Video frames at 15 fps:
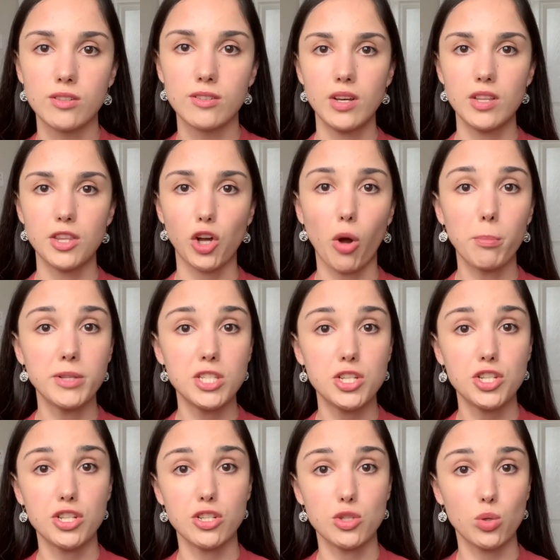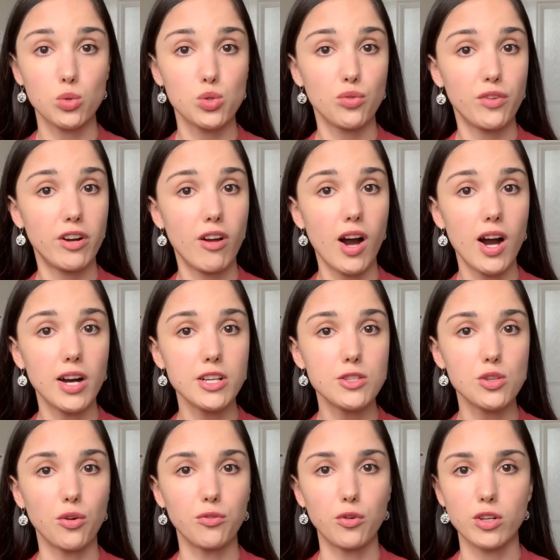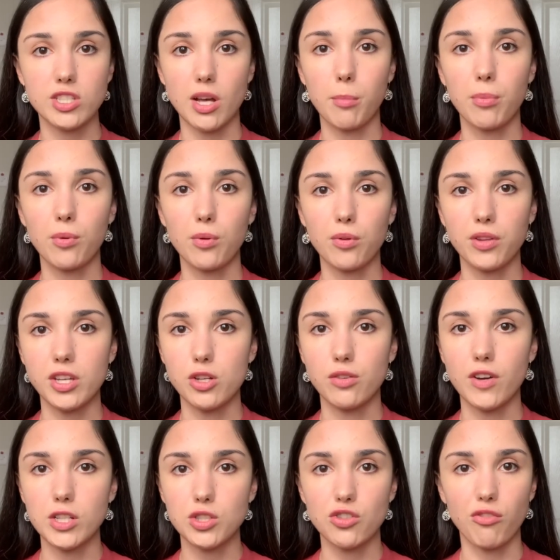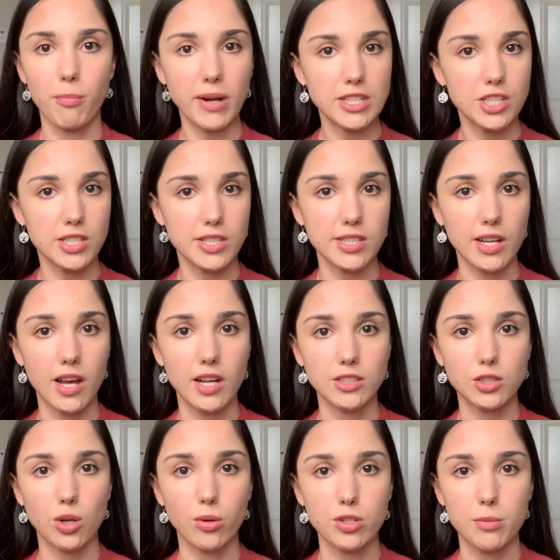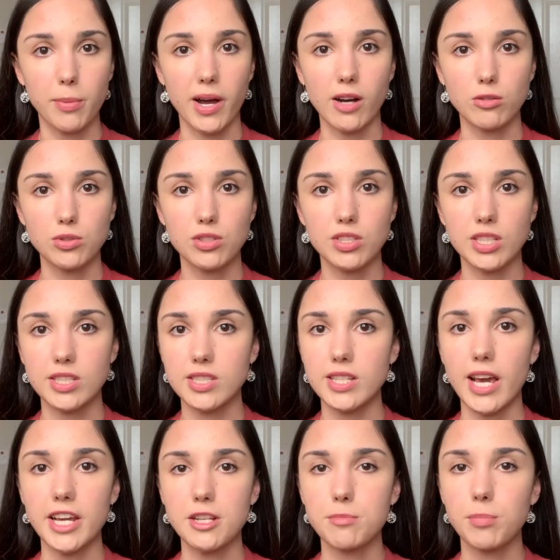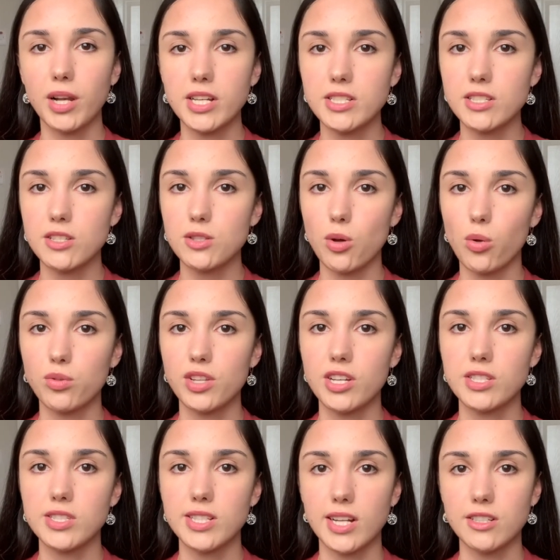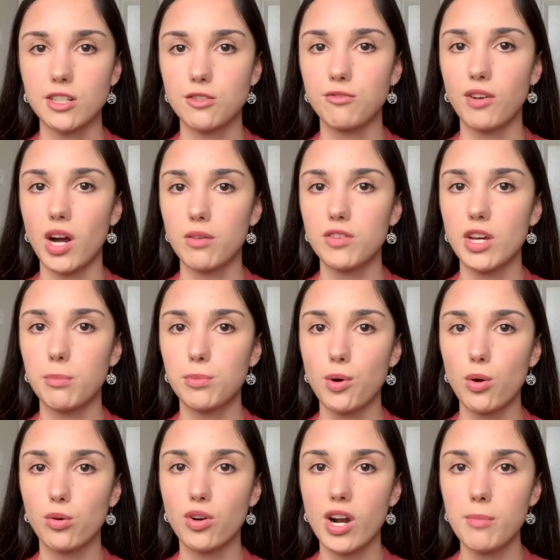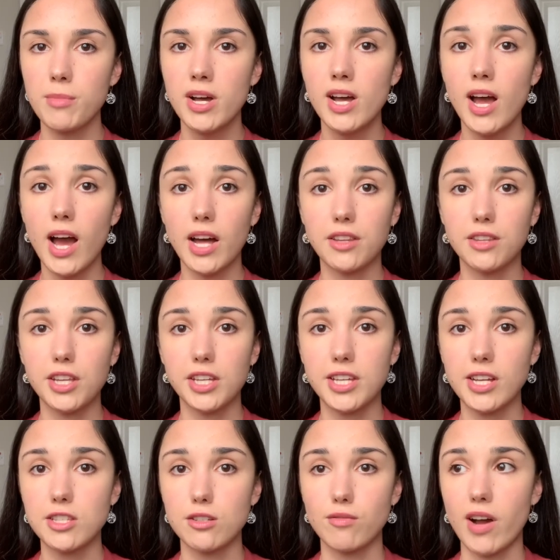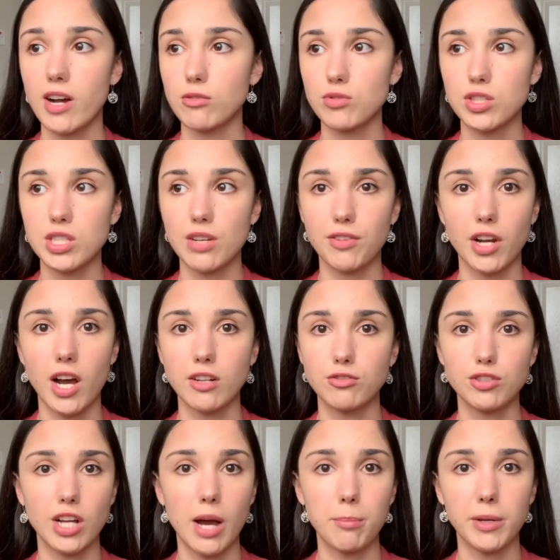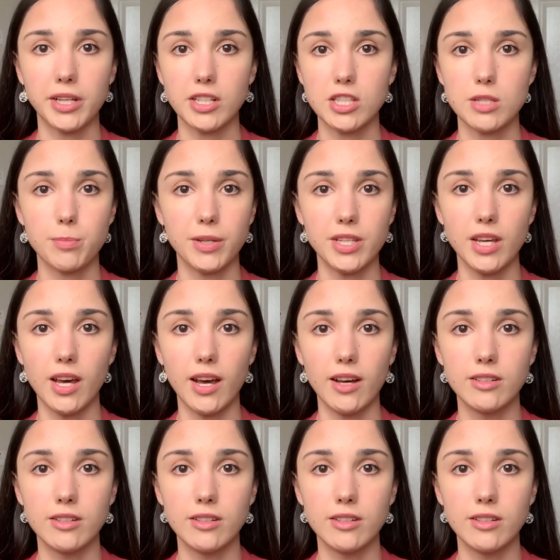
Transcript: The competition is also very high. So for example, the University of Manchester has got about 68 places on their standard 5-year program, and they get around 700 applicants per year.